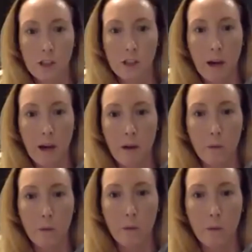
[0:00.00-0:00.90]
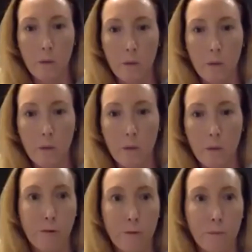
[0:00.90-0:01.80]
about women and
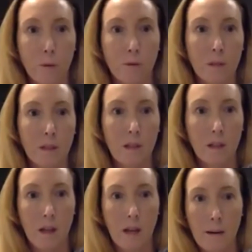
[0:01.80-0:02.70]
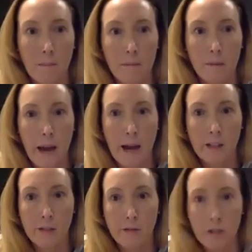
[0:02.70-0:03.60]
football. How
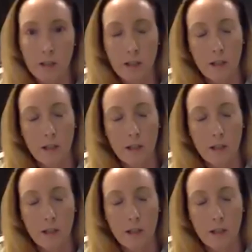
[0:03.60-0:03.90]
different can